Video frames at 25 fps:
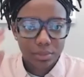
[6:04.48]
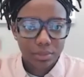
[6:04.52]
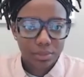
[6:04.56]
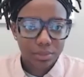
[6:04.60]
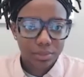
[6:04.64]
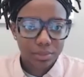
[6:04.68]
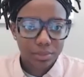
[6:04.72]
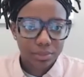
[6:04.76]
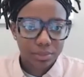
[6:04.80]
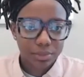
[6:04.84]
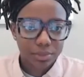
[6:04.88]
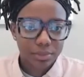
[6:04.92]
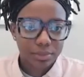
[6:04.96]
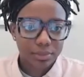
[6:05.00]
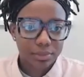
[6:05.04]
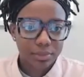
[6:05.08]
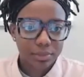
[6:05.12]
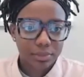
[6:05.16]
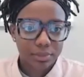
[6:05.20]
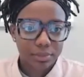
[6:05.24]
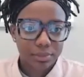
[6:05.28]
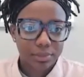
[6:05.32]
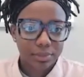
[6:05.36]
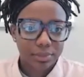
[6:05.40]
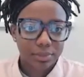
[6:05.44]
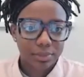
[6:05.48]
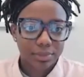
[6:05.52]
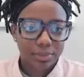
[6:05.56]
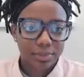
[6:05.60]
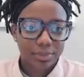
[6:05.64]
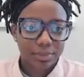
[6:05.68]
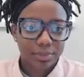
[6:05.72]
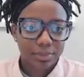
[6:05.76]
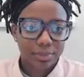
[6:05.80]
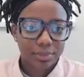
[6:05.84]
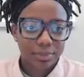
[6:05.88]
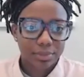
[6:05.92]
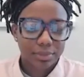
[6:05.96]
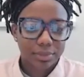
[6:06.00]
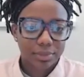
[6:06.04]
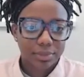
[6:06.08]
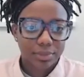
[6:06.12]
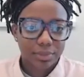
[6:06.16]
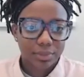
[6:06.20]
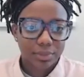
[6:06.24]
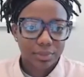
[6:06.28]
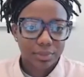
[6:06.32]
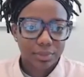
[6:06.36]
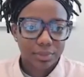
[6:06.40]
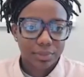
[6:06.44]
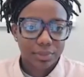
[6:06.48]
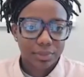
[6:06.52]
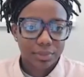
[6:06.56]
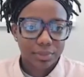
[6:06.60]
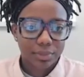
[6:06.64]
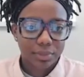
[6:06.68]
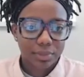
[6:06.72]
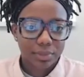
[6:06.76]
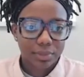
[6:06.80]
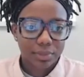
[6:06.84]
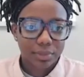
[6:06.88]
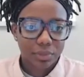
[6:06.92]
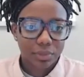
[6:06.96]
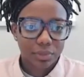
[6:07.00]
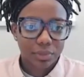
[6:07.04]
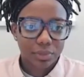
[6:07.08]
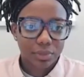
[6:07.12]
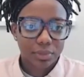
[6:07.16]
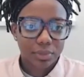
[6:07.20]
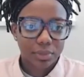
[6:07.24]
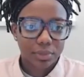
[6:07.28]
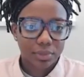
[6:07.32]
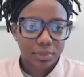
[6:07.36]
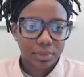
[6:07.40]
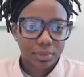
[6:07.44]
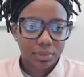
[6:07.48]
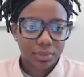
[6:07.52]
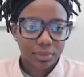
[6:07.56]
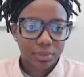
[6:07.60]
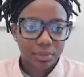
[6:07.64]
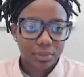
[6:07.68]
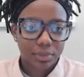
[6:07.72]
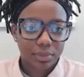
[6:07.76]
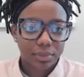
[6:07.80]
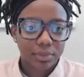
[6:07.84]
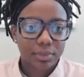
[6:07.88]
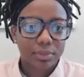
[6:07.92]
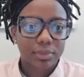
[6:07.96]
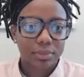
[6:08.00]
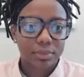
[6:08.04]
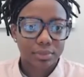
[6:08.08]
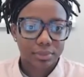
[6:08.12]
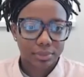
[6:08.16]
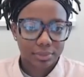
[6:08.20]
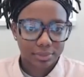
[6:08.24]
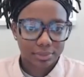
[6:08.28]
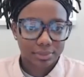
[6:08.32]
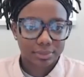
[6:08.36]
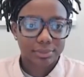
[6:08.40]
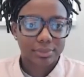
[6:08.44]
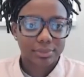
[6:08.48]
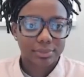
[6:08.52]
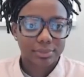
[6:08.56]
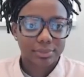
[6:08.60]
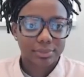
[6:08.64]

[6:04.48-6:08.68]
This person isn't speaking.